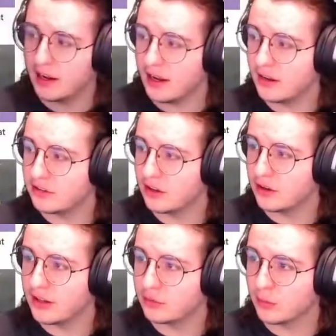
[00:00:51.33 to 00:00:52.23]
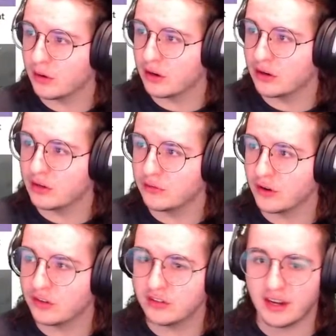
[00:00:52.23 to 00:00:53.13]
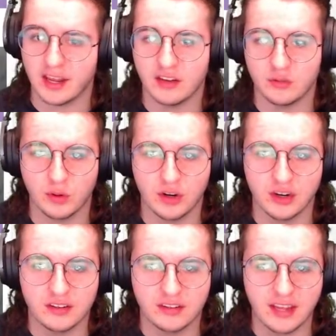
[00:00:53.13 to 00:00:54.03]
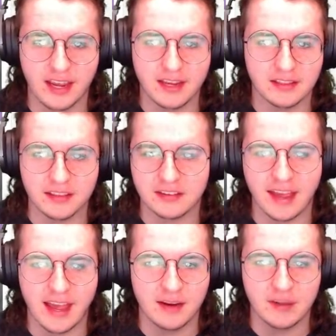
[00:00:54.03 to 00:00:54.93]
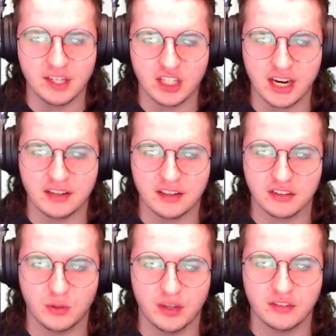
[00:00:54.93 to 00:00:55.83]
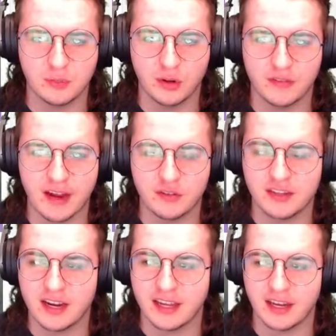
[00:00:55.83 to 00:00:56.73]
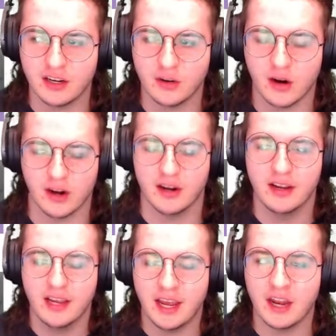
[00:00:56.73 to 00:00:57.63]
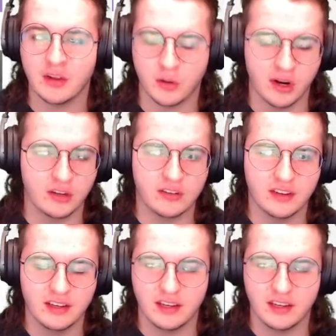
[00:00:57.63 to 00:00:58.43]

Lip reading: So that's what we're gonna do first today, is we're going to take this anime checklist quiz to prove how dedicated you are. In other words,